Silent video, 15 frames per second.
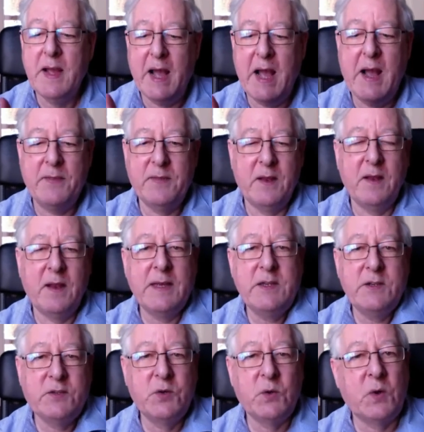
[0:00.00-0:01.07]
The
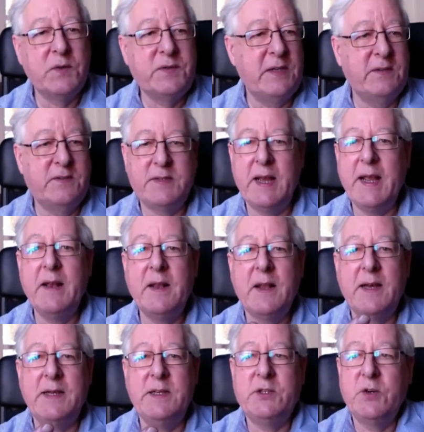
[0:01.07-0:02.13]
light source is
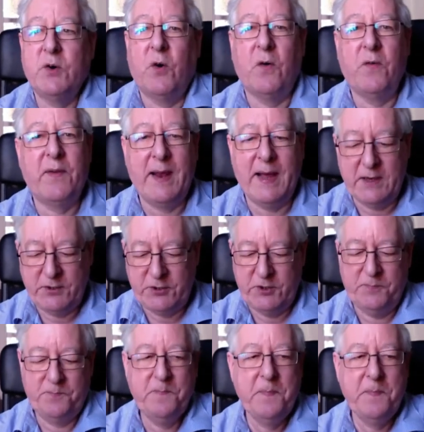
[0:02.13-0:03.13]
daylight or flash.